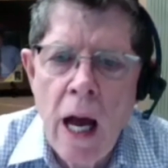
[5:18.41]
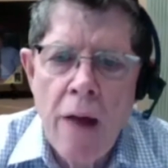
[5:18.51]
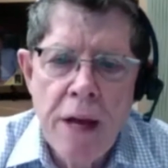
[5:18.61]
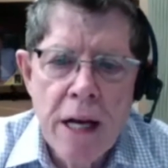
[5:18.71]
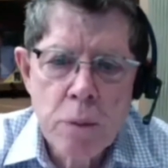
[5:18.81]

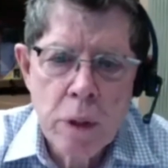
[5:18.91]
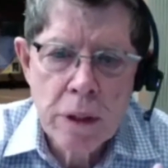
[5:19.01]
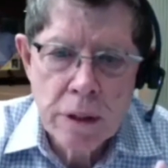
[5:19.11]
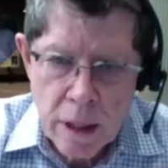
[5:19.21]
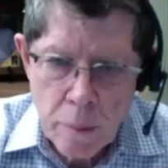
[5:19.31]
And that's
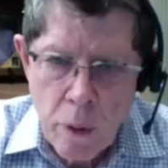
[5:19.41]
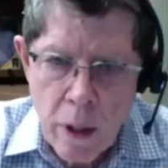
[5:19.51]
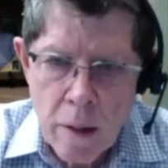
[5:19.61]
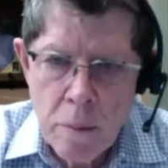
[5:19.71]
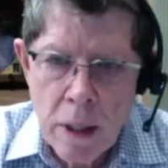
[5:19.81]
what
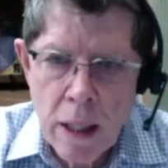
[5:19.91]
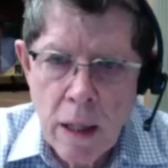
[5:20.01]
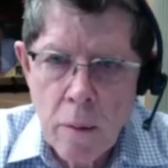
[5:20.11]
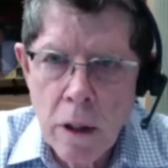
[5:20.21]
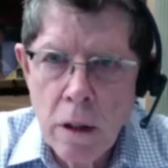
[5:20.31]
separated me. And
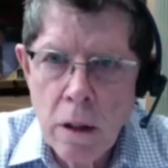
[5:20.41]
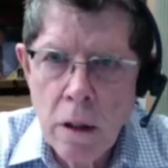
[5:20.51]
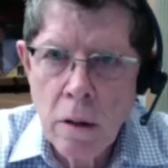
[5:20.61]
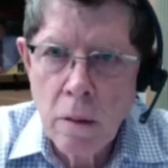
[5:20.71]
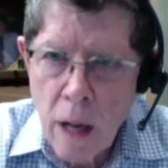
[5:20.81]
they went,
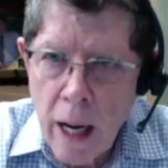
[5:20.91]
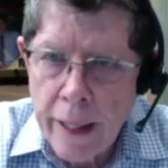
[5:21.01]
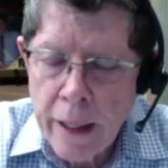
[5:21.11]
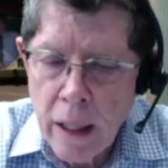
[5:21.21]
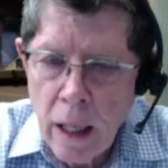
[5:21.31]
You're right.